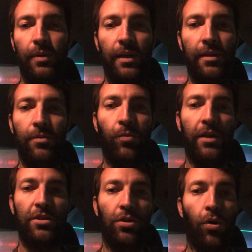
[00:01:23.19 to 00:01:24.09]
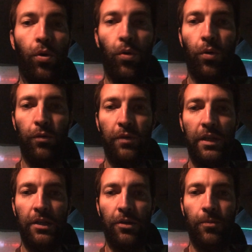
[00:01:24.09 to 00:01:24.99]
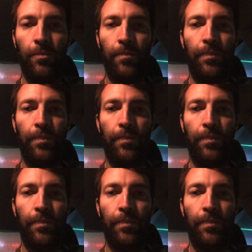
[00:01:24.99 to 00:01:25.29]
and watch the whole video.